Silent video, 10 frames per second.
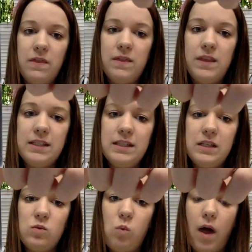This
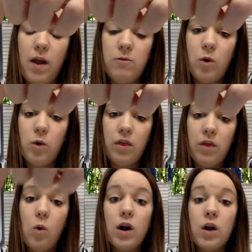is 1/4
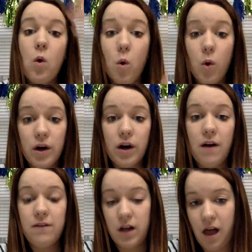or a quarter
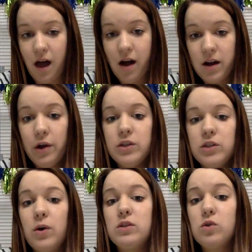of a clock,
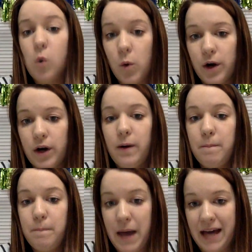so it is
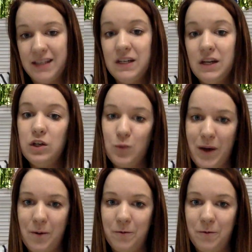quarter past 12.